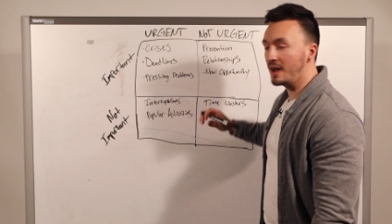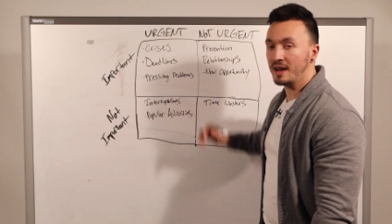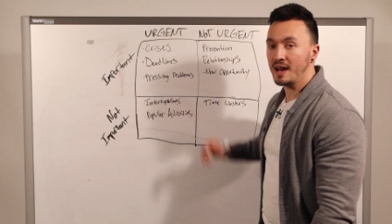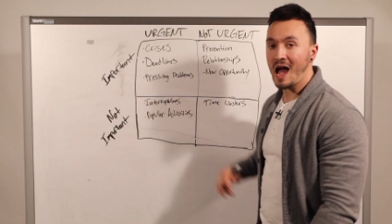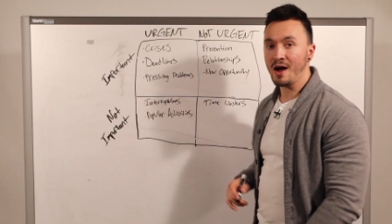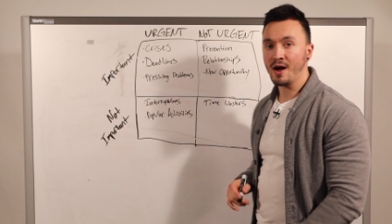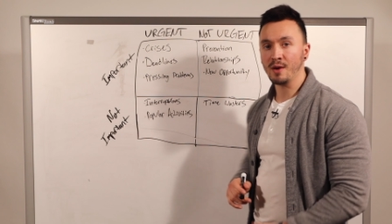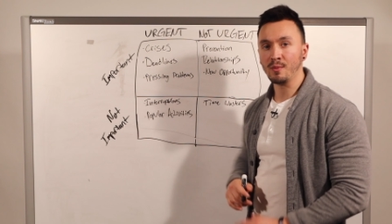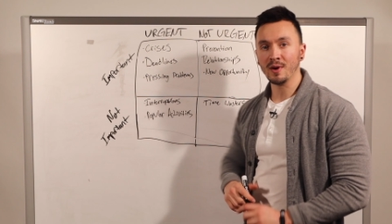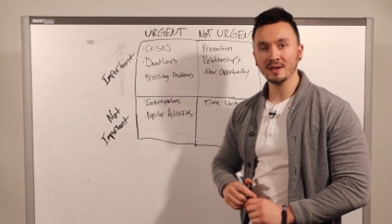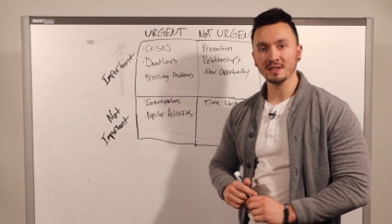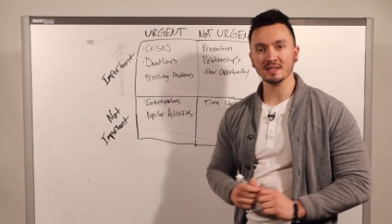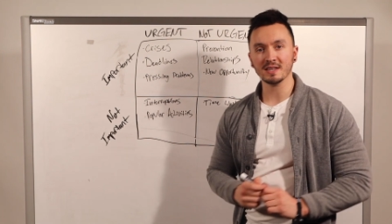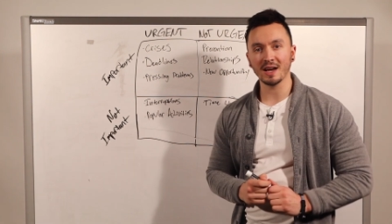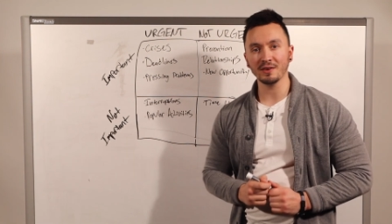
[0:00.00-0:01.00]
and now I want
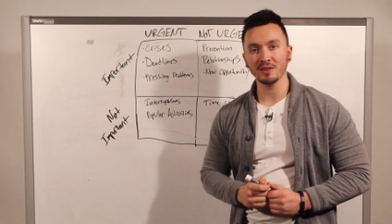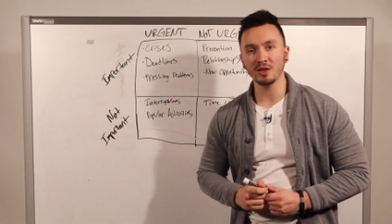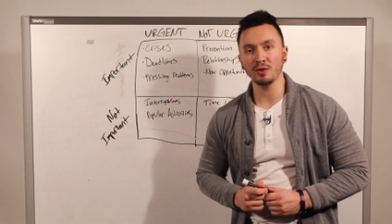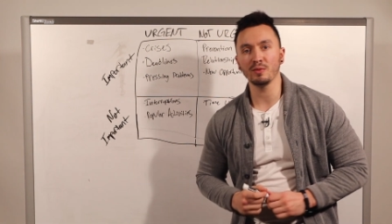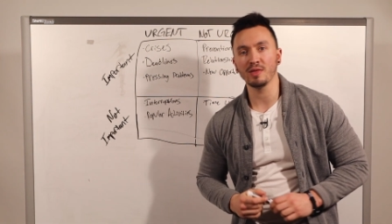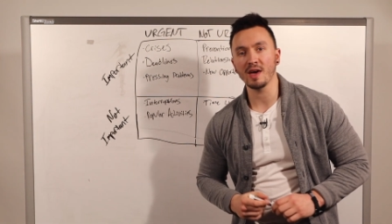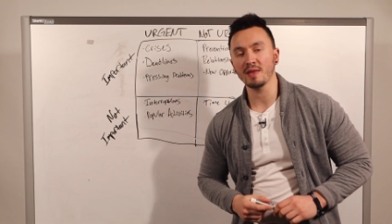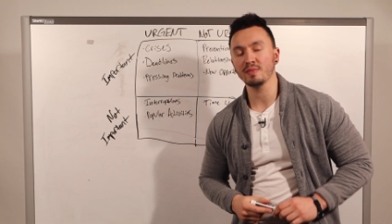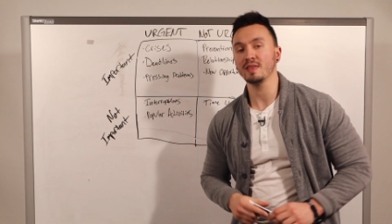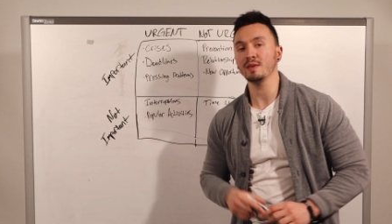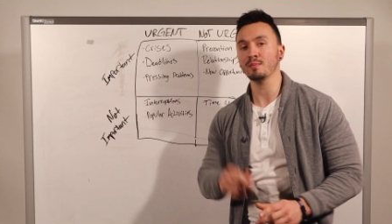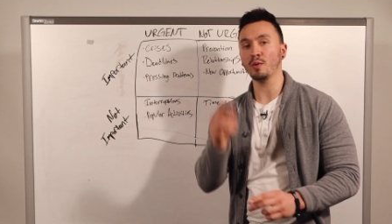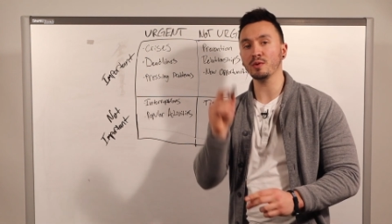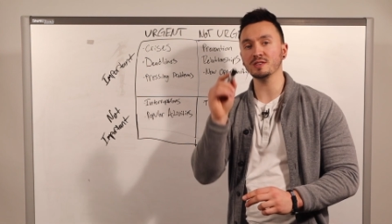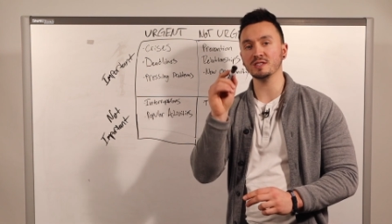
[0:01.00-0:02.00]
to tell you that the
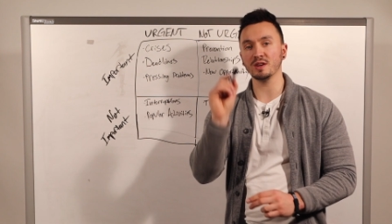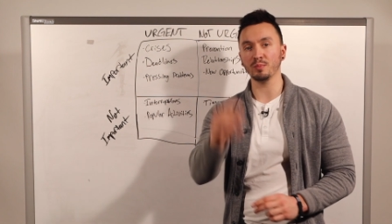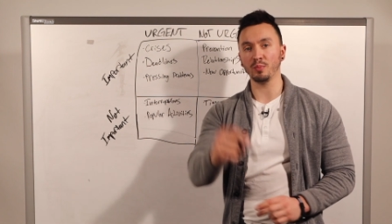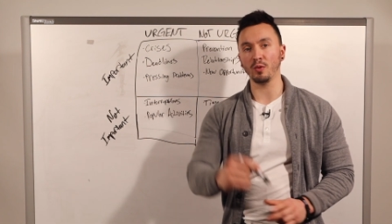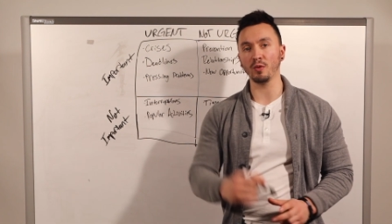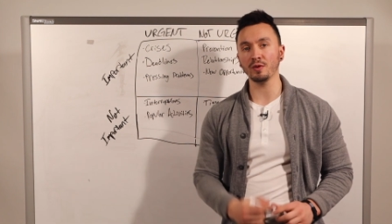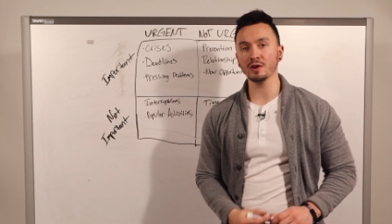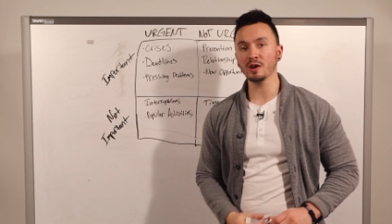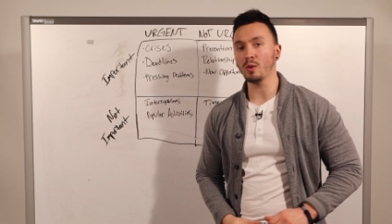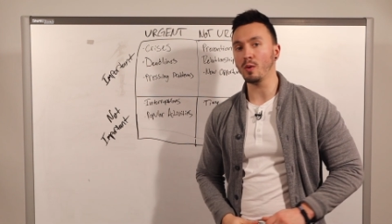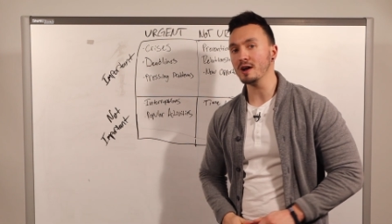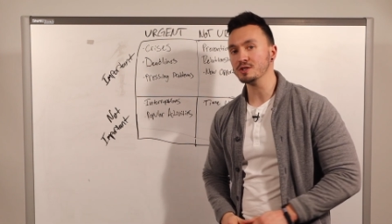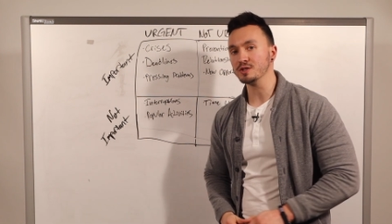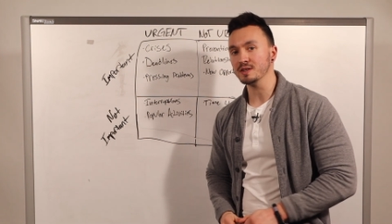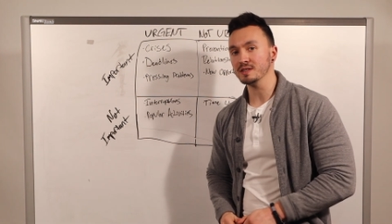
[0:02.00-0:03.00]
most important
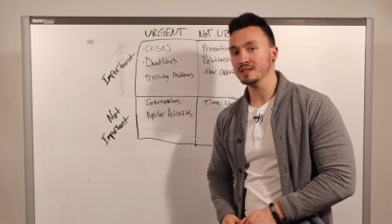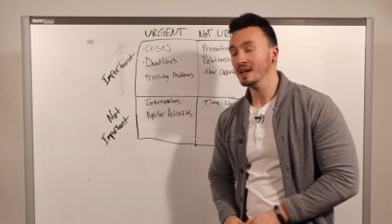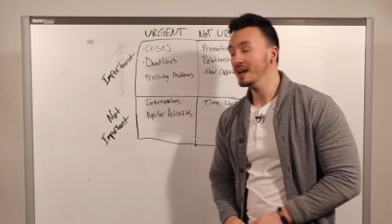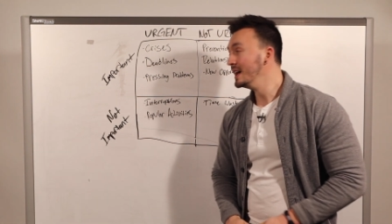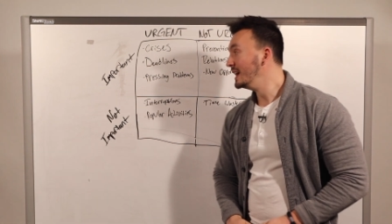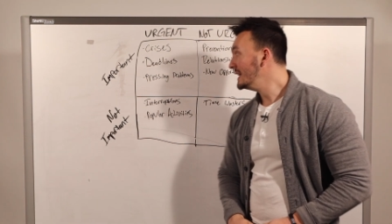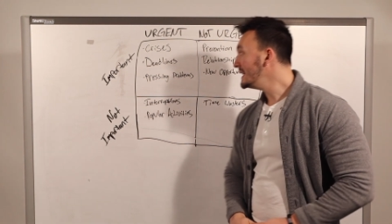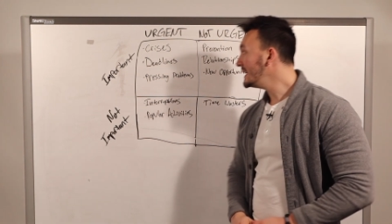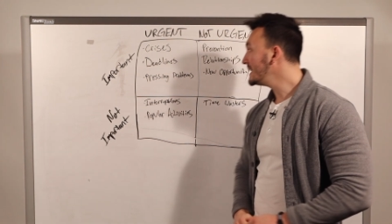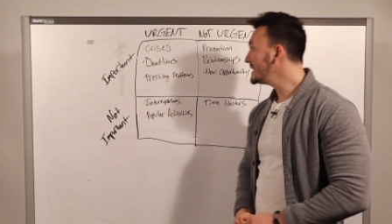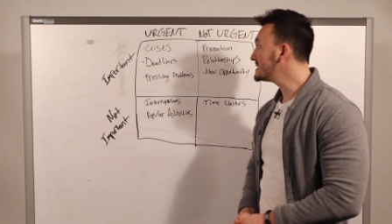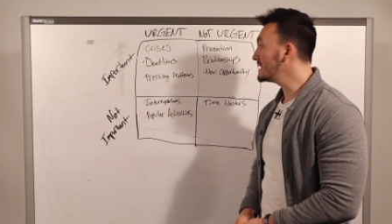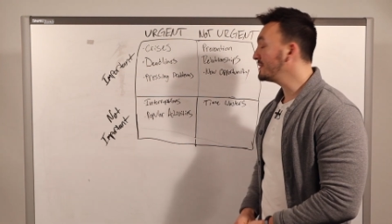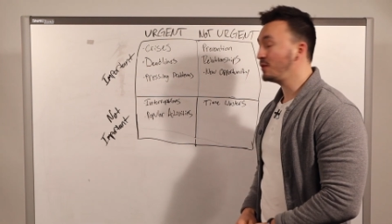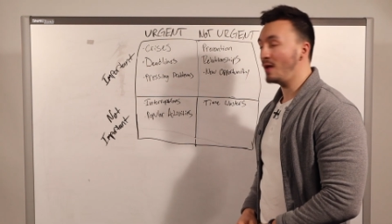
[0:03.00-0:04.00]
quadrant
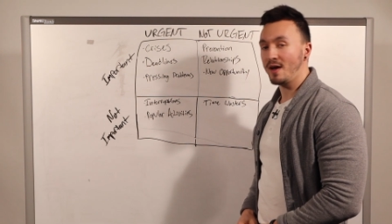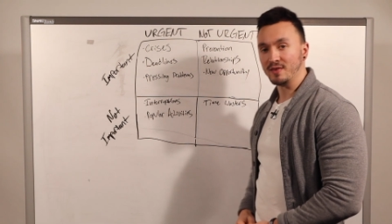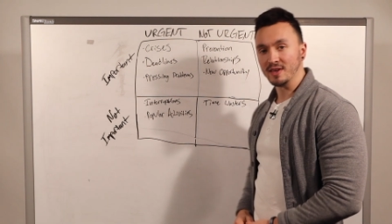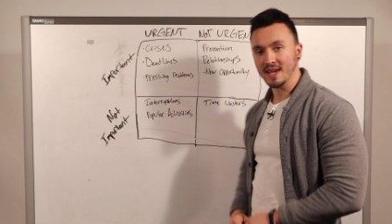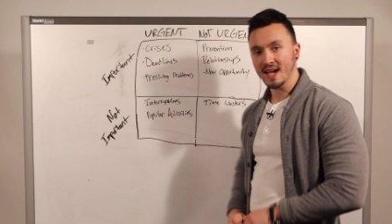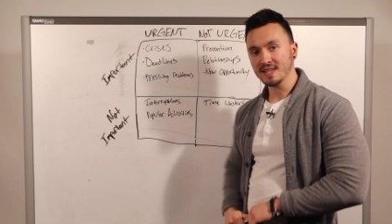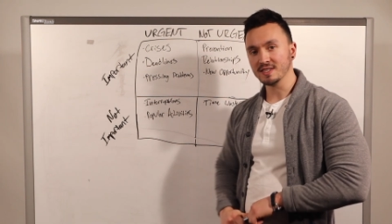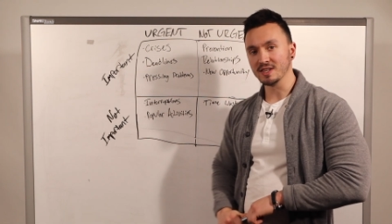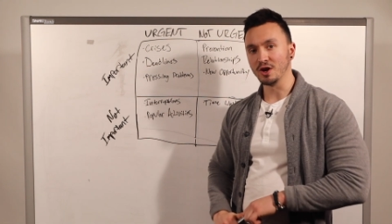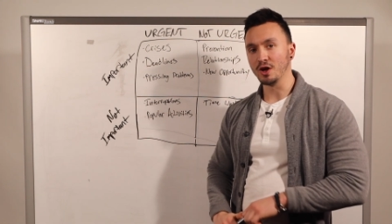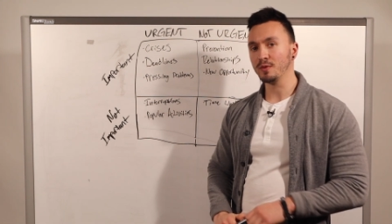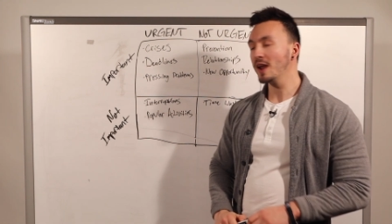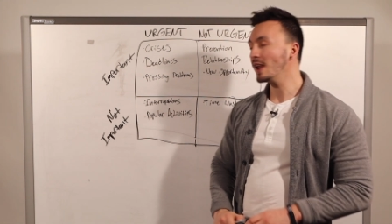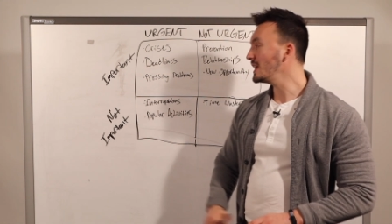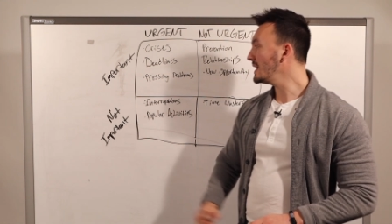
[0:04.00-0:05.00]
is, if you haven't guessed it
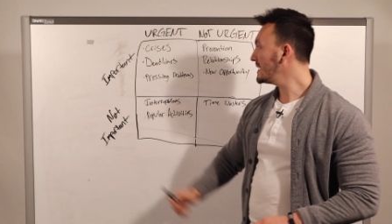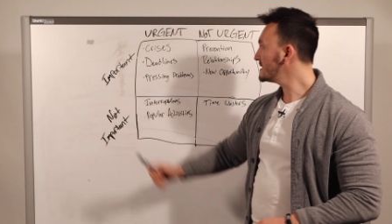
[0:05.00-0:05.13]
already,